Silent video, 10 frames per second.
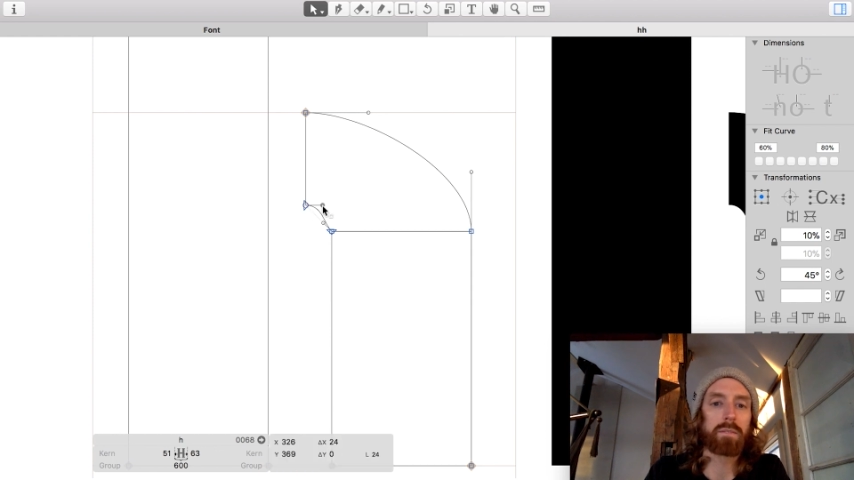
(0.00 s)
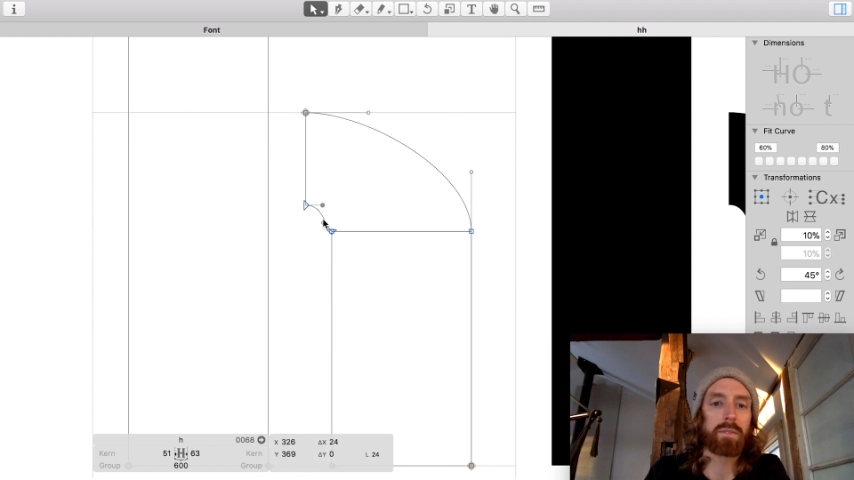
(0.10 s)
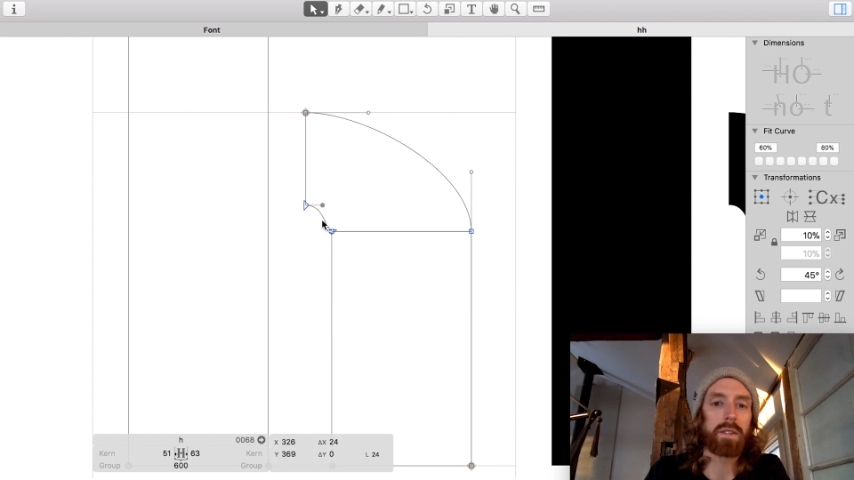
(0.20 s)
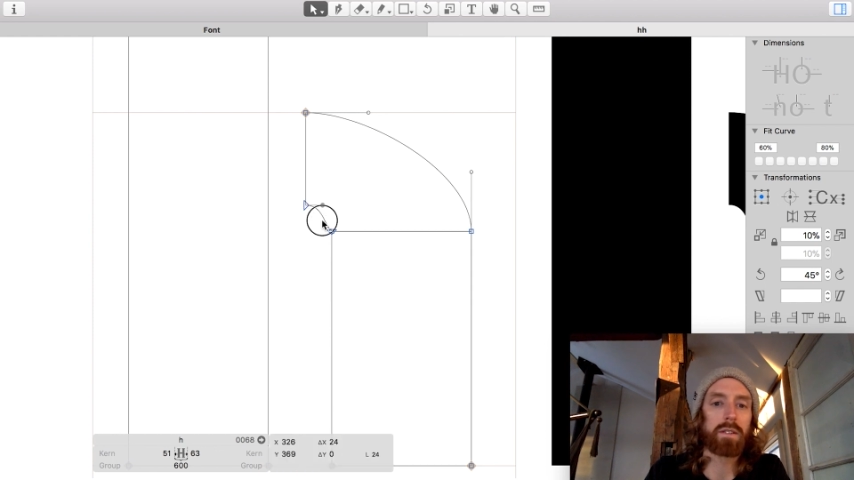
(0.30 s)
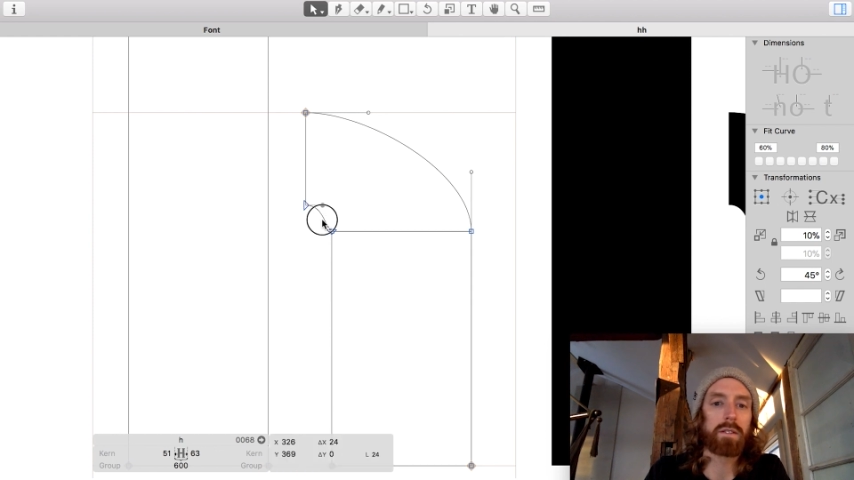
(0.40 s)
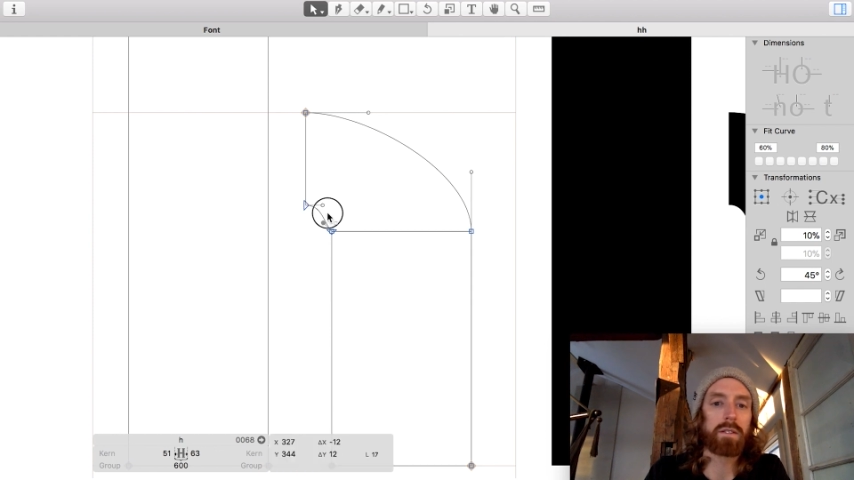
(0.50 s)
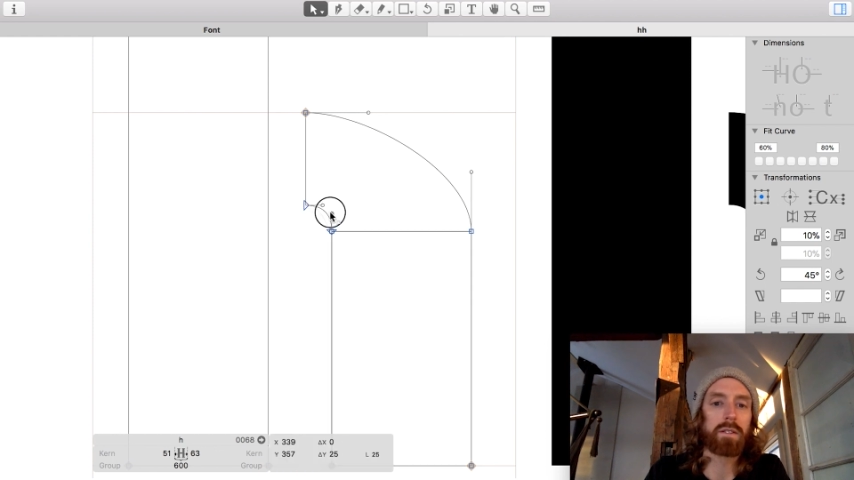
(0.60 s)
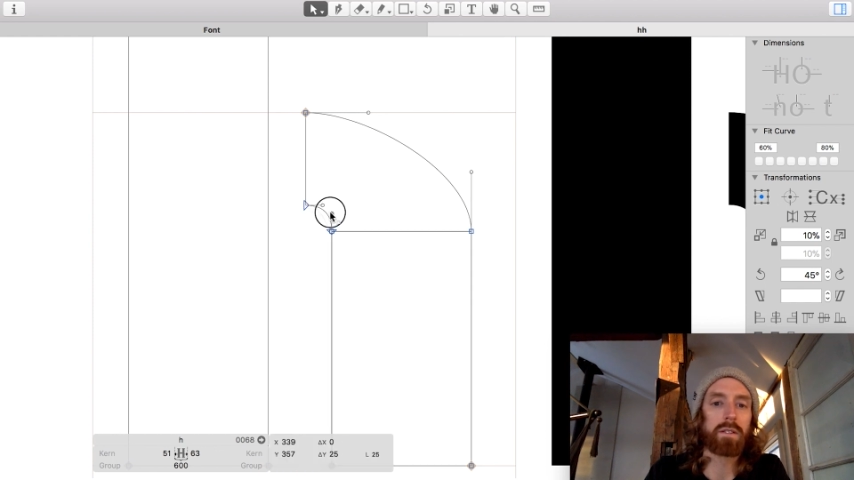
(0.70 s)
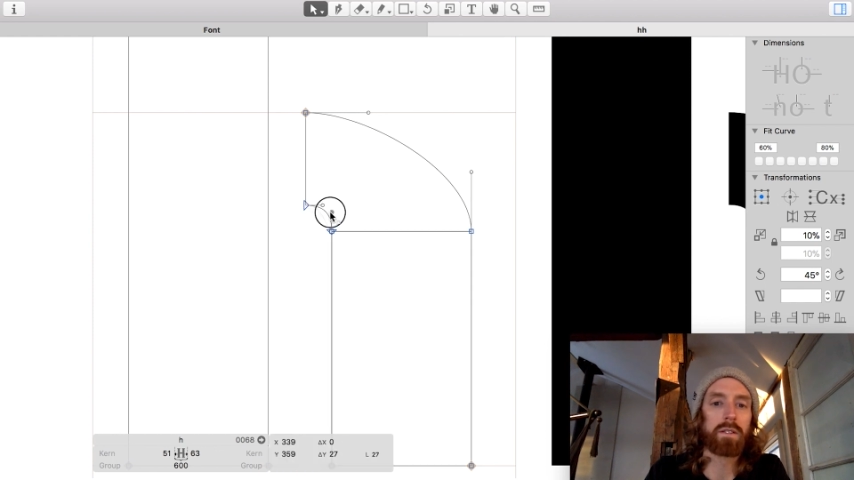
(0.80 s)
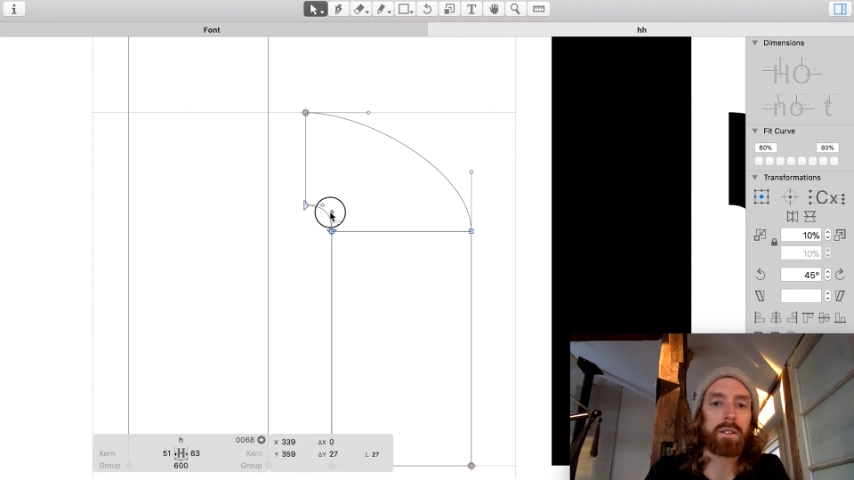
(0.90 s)
place.
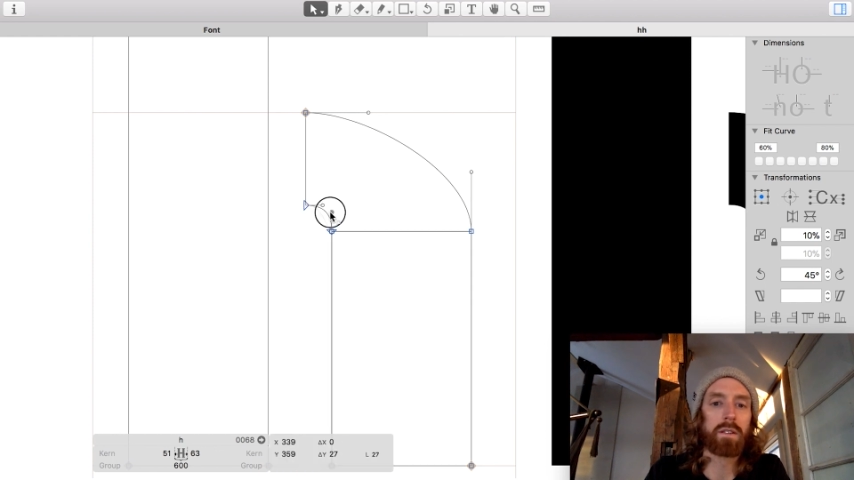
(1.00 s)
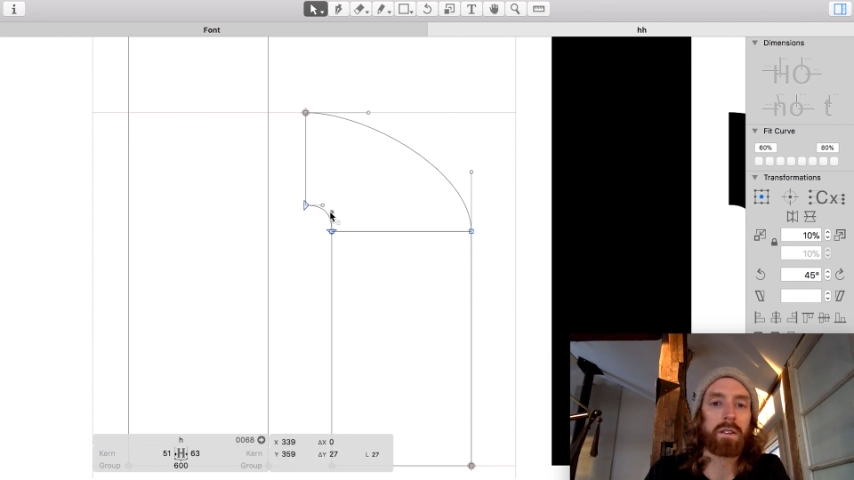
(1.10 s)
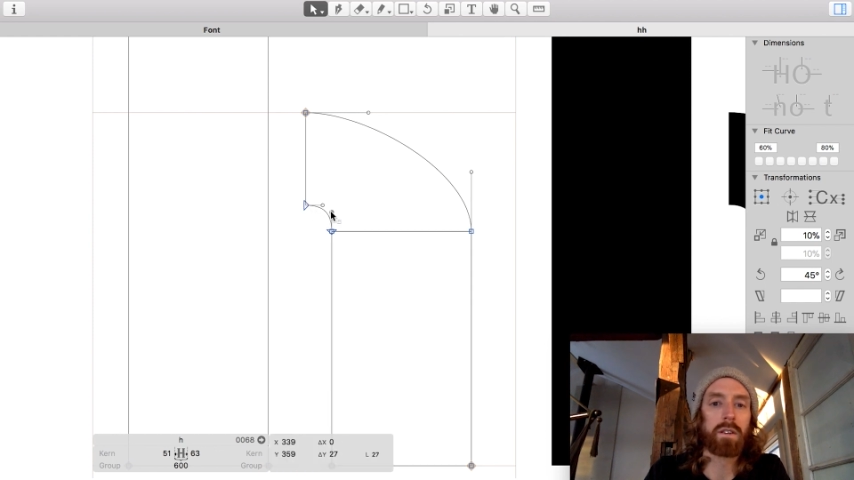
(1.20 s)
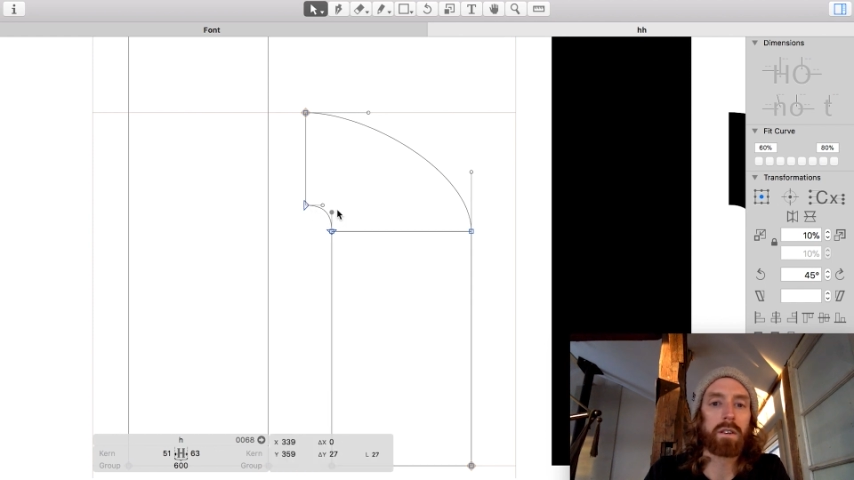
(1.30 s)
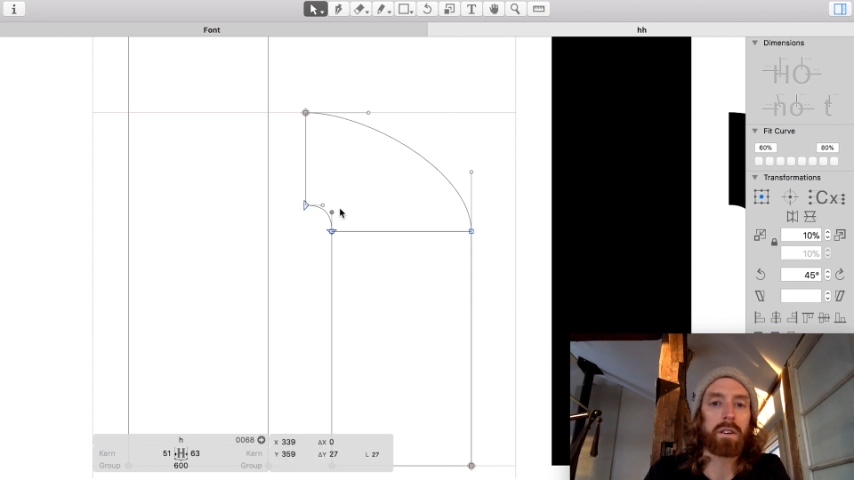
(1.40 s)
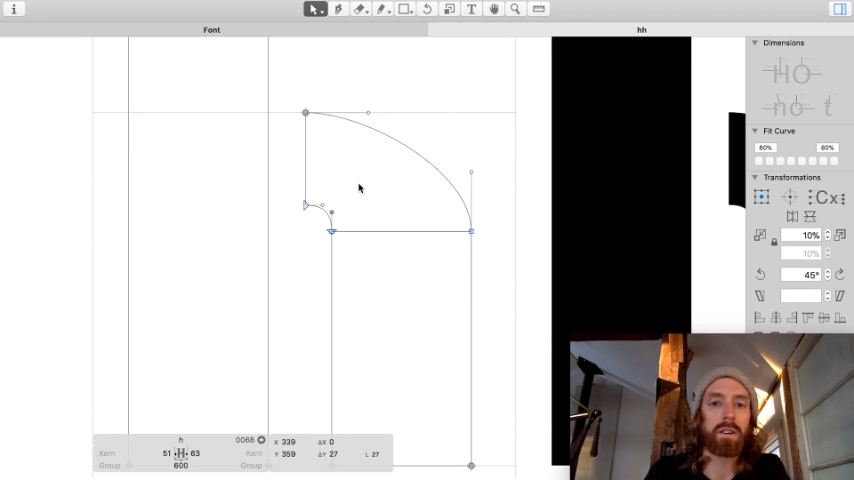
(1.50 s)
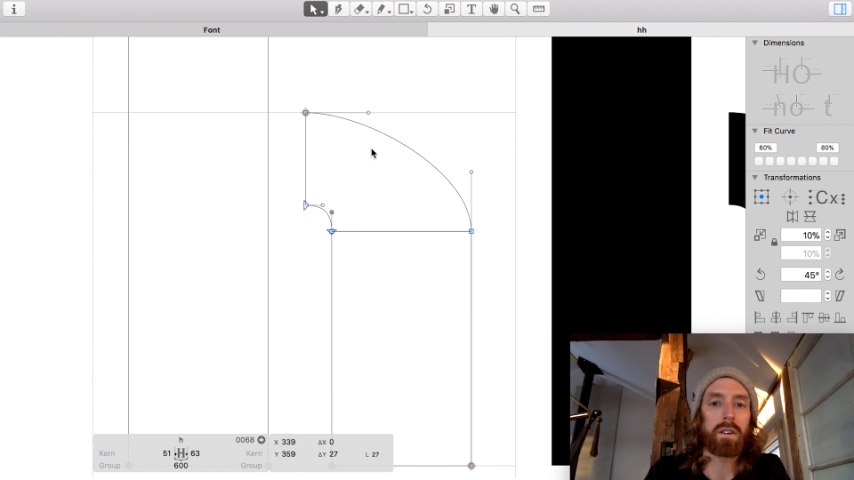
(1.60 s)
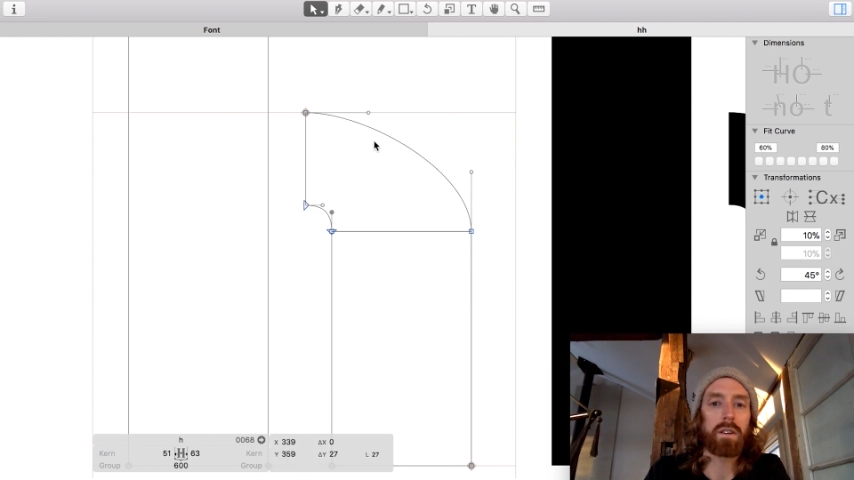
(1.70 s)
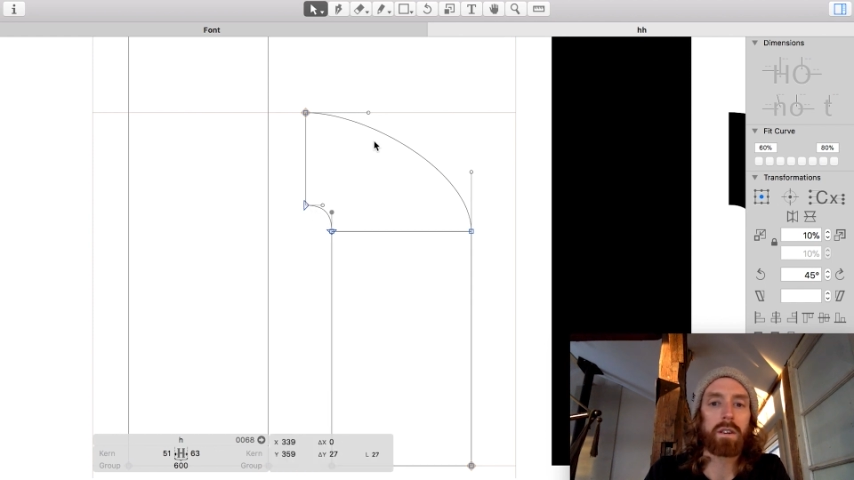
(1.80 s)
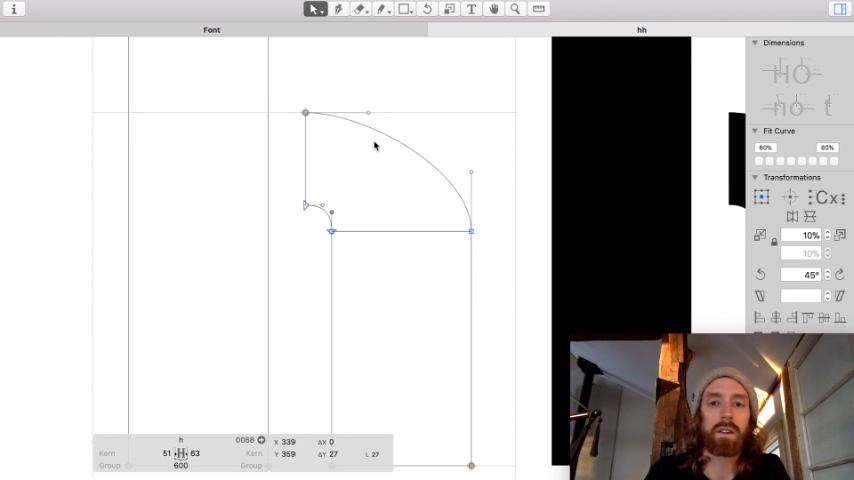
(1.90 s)
Okay.